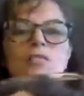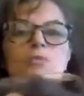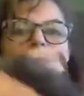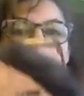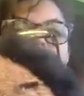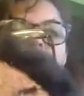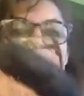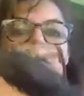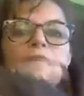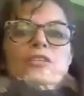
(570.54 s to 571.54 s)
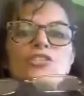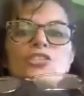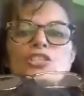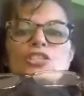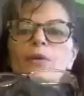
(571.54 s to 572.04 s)
one,
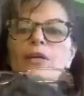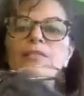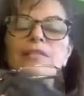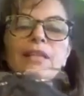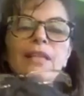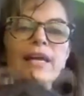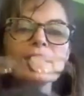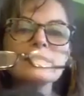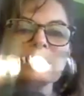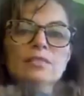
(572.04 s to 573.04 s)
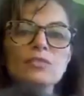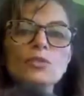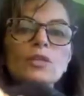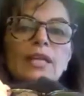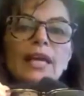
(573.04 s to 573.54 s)
she wears glasses. You
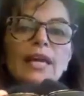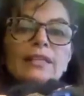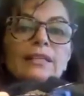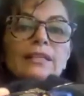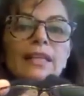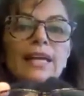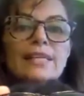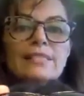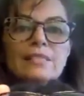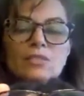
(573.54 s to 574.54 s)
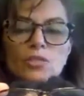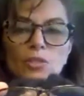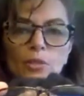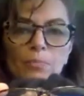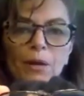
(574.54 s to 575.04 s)
can add glasses to
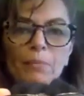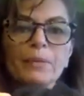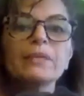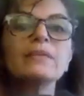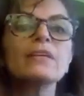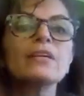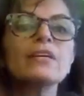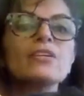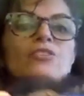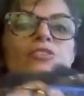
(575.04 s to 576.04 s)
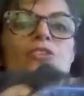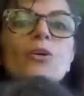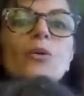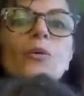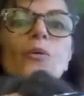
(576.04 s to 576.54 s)
your puppet.
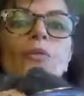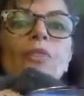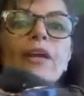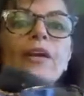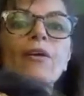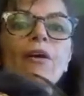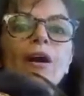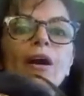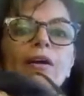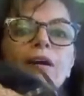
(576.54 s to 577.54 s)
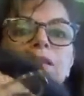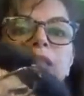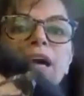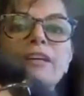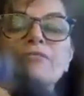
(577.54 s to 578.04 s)
So there are a lot of